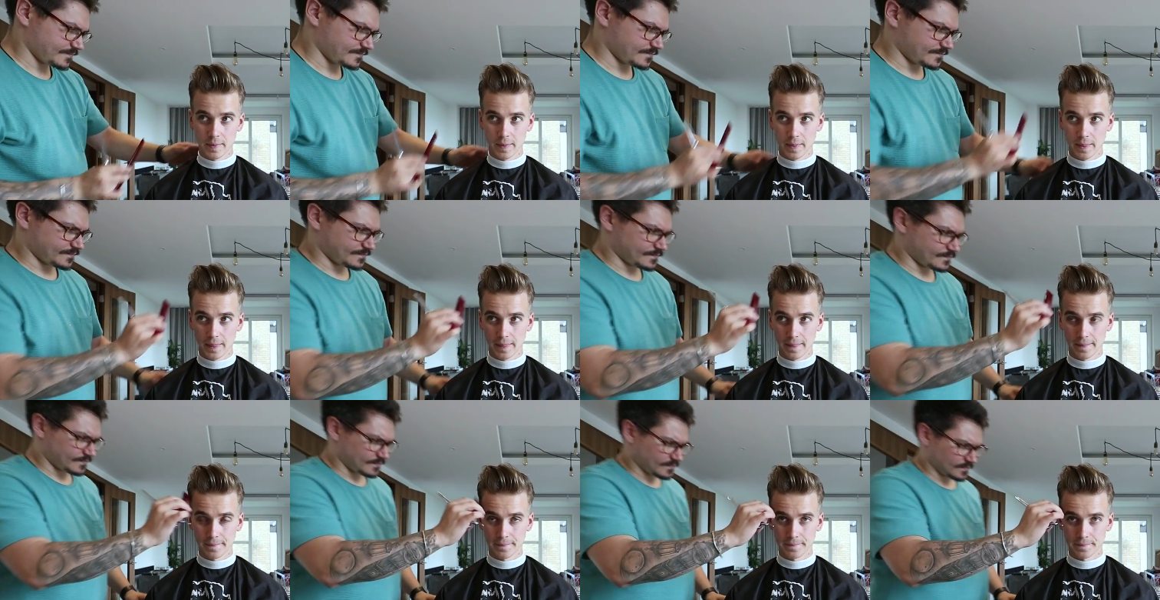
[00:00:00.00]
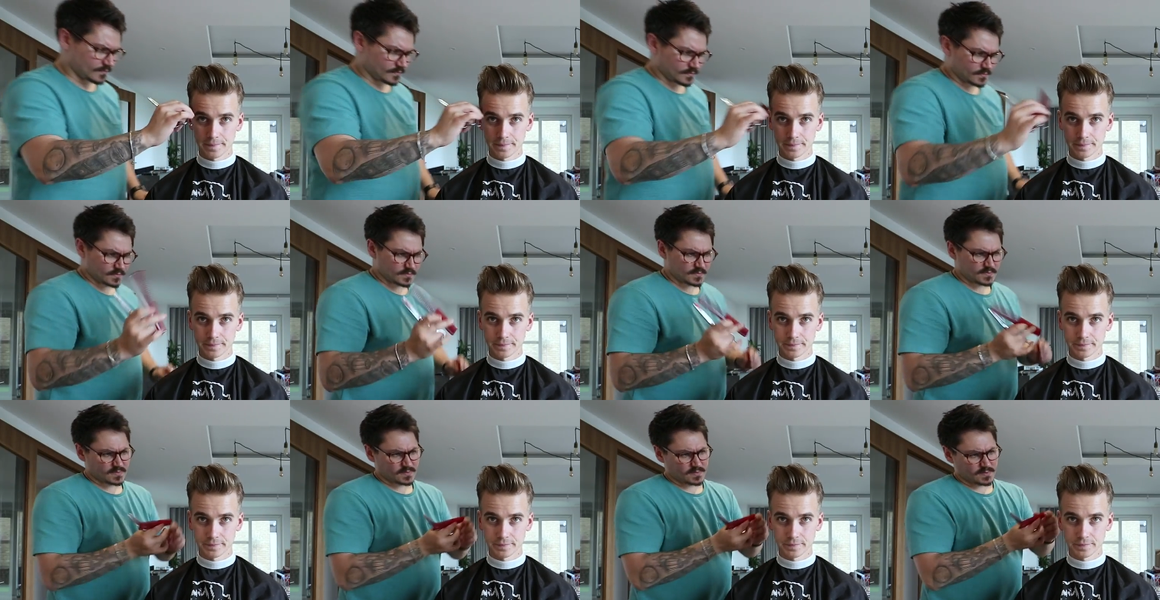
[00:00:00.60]

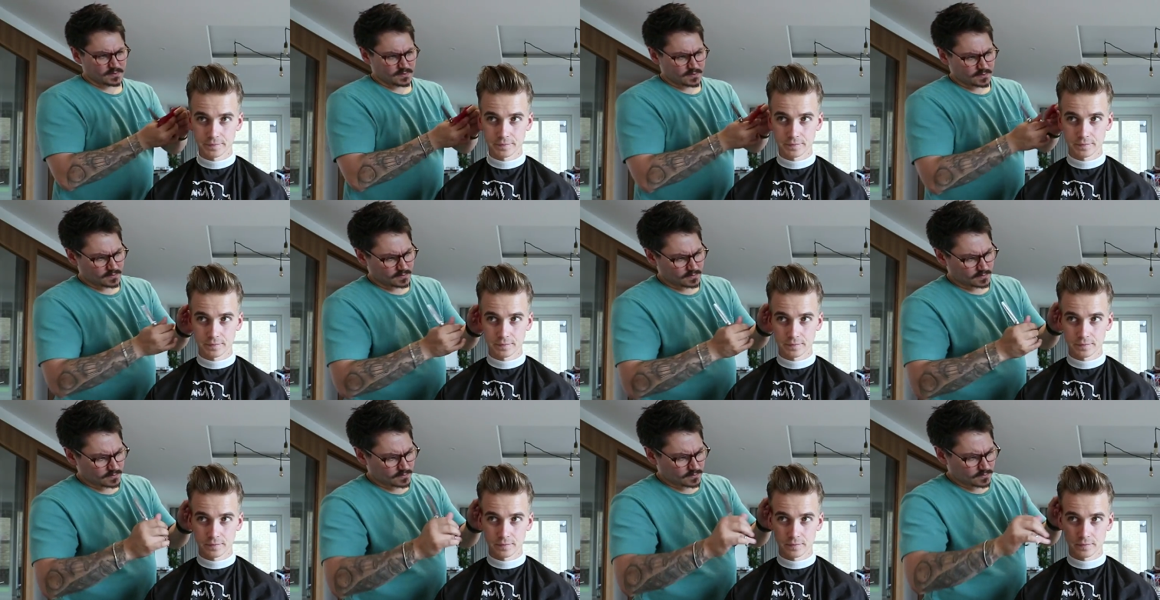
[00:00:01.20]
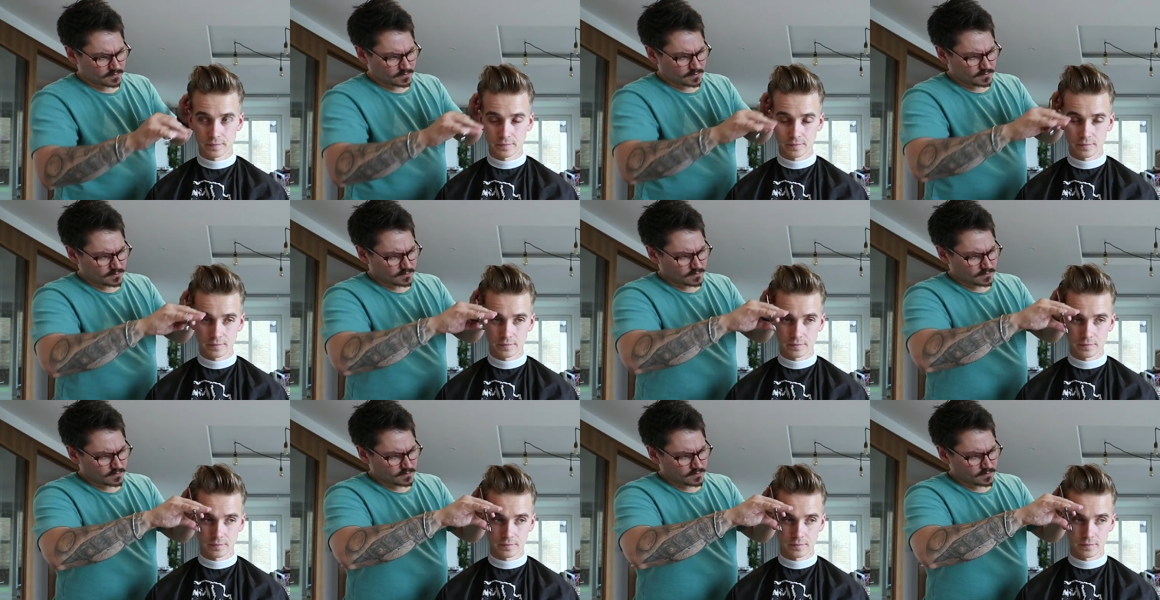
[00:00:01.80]

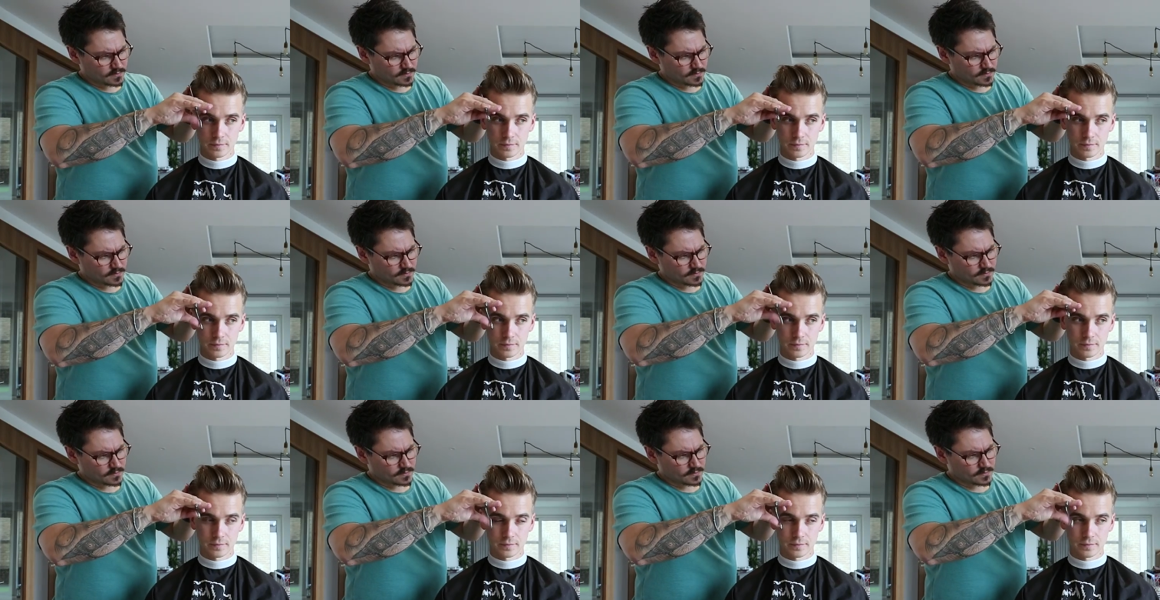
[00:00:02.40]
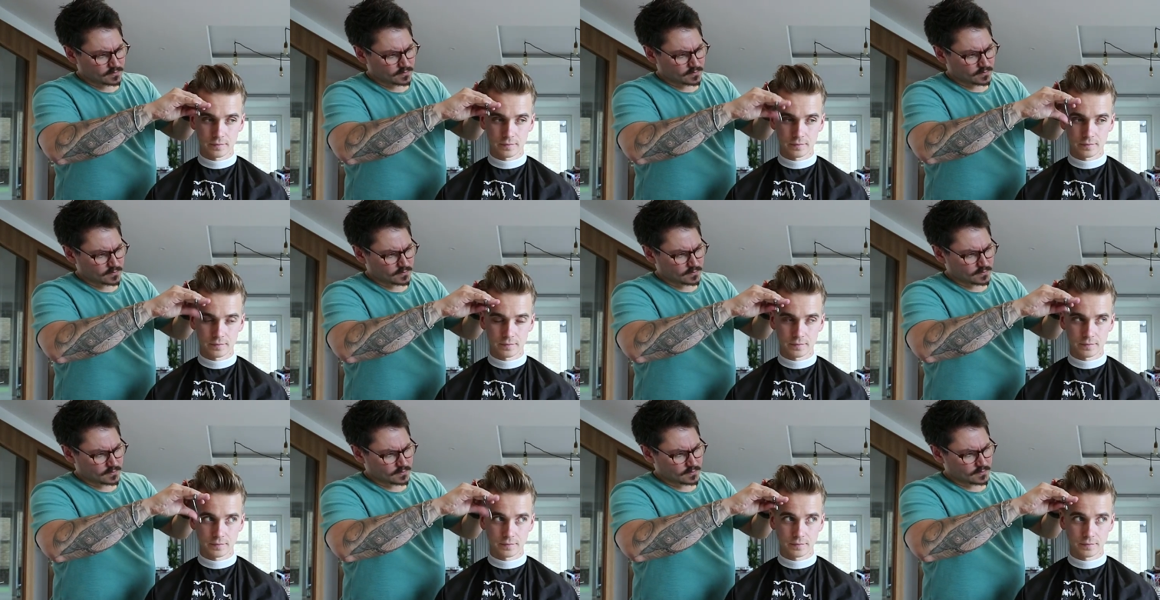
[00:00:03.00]

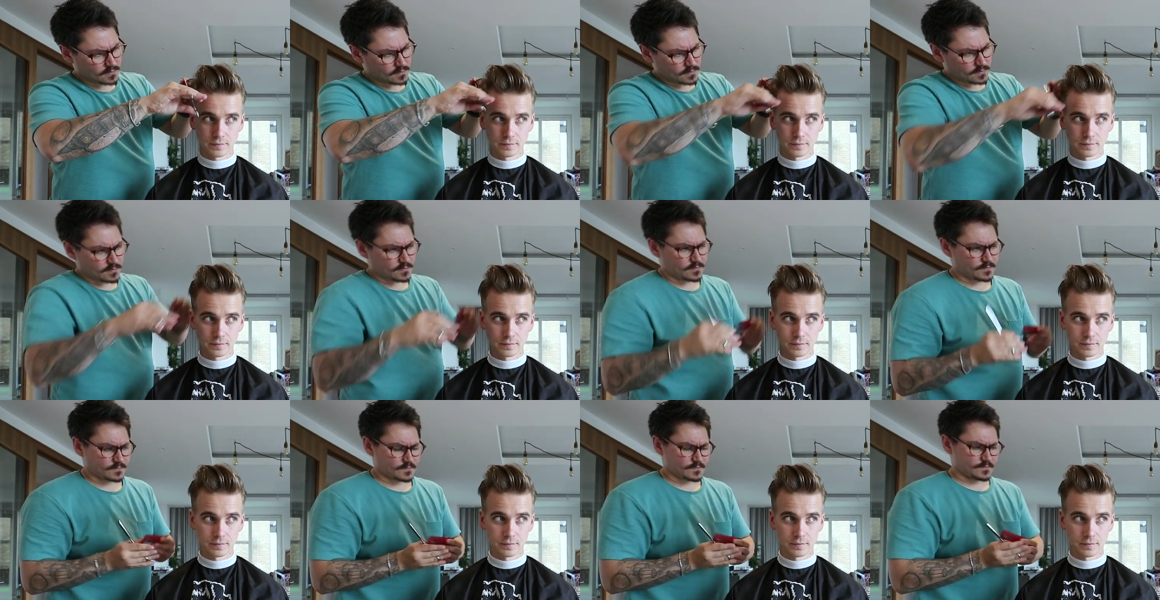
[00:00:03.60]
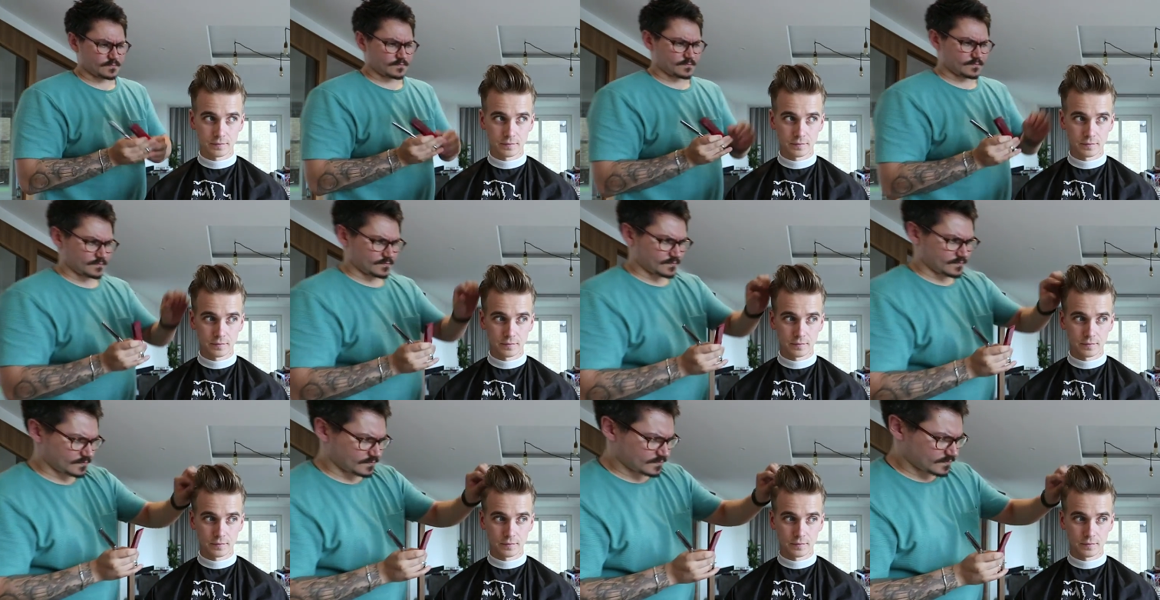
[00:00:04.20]

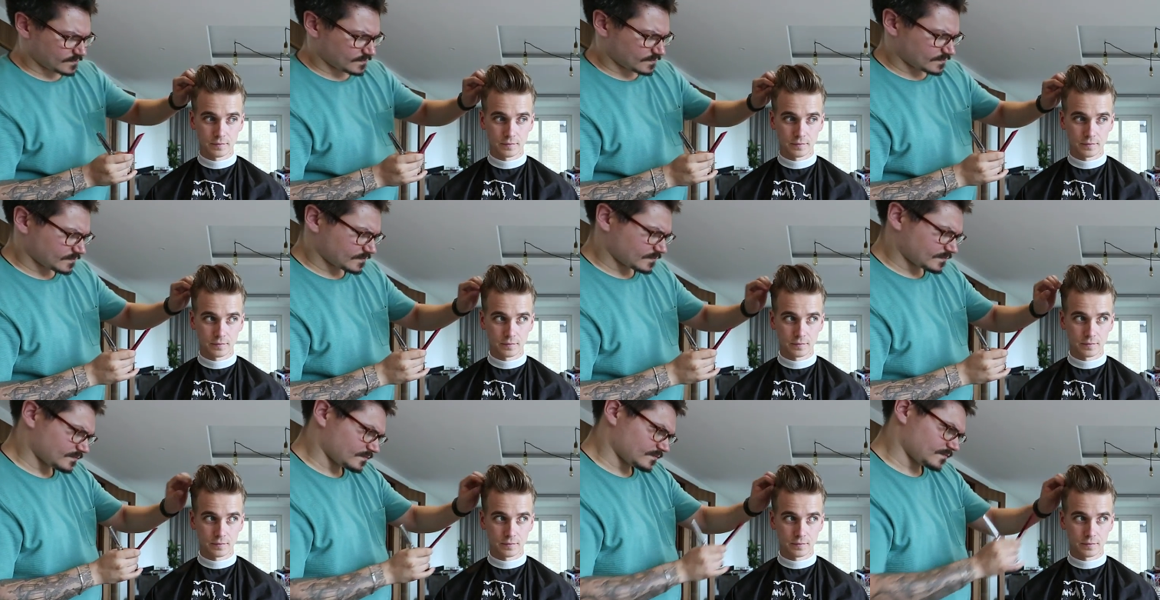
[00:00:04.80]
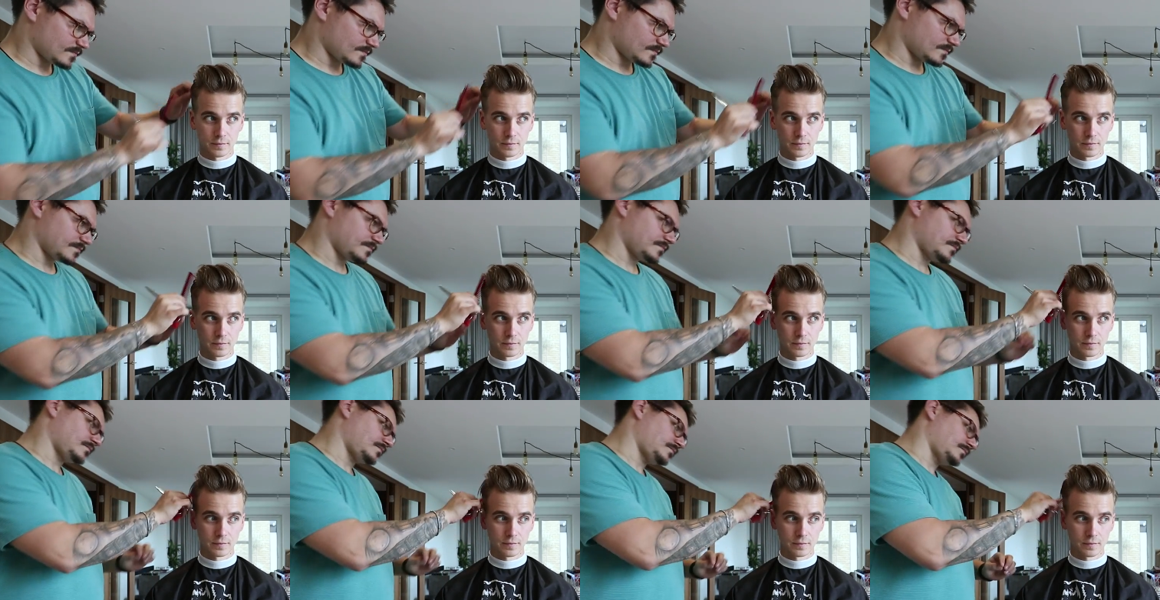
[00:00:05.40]

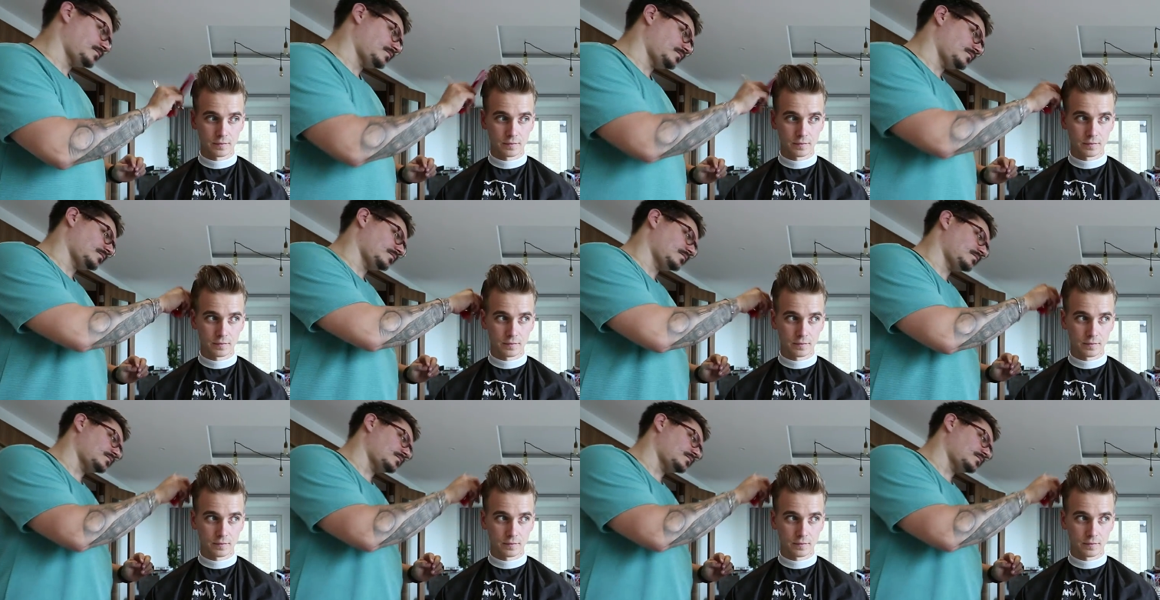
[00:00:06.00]
[no speech]